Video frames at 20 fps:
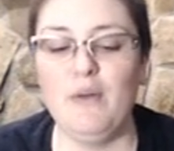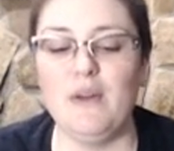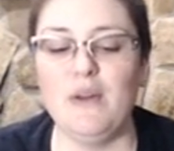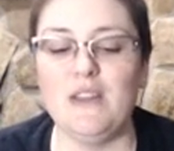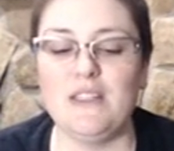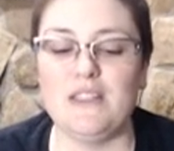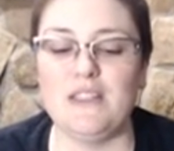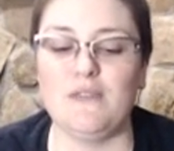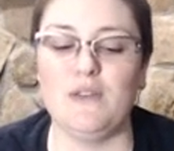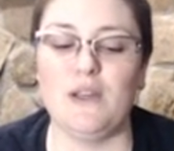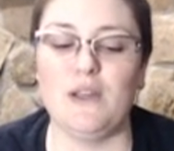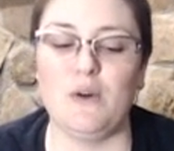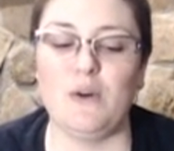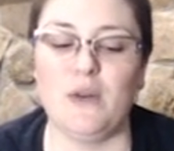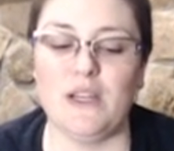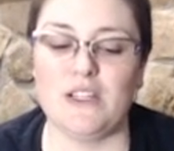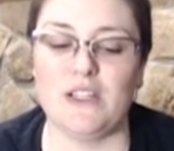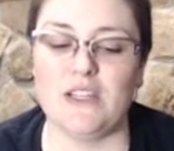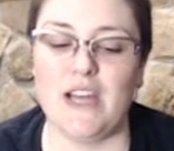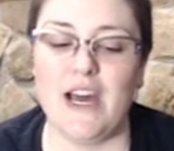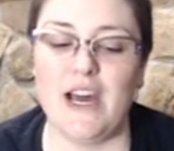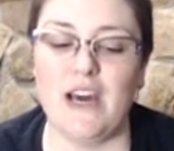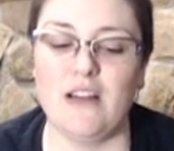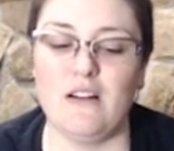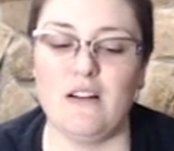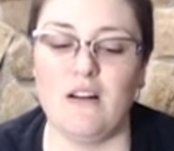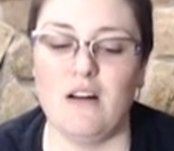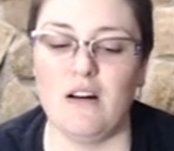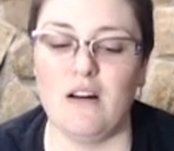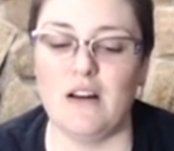a relatively quick chat
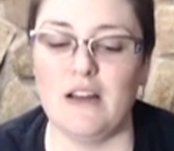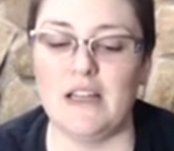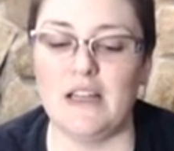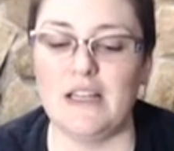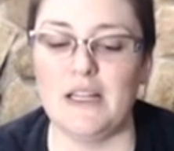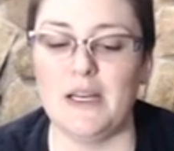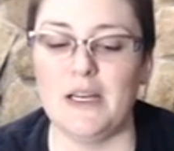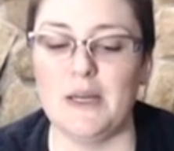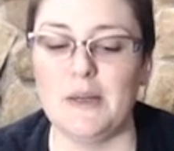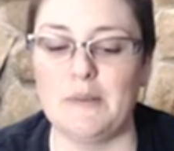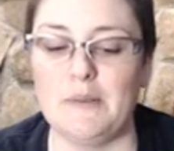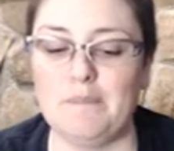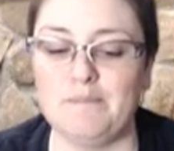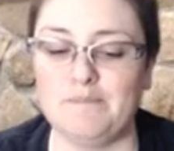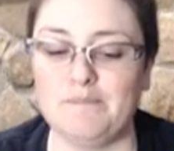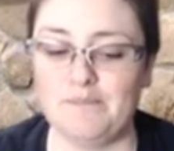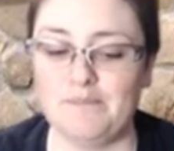on